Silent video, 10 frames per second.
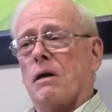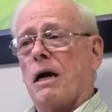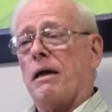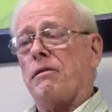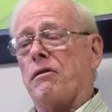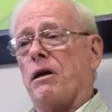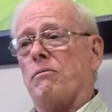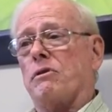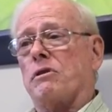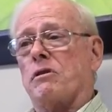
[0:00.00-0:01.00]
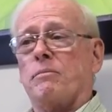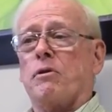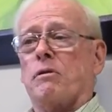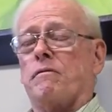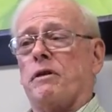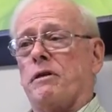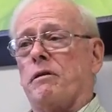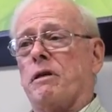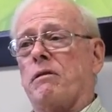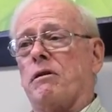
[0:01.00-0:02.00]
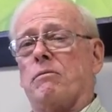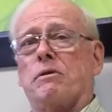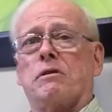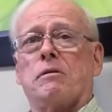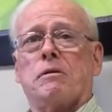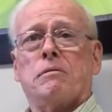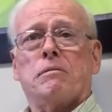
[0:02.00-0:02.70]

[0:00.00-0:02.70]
I thought it was a component failure. I thought it was a,